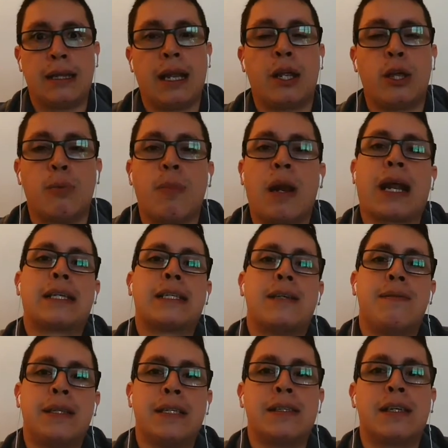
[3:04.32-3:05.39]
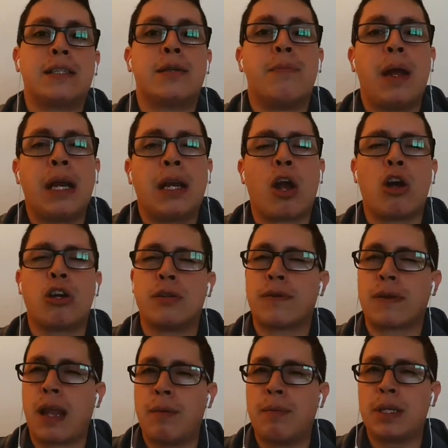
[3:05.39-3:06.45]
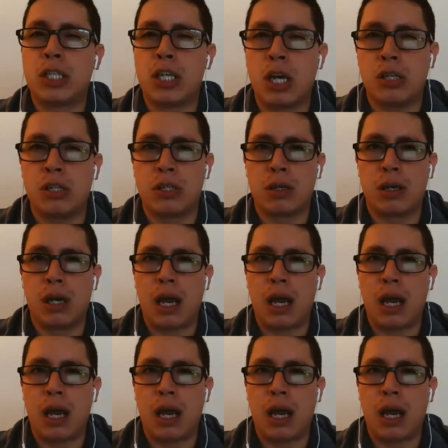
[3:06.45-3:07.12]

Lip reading: that human activities are the main cause of climate change.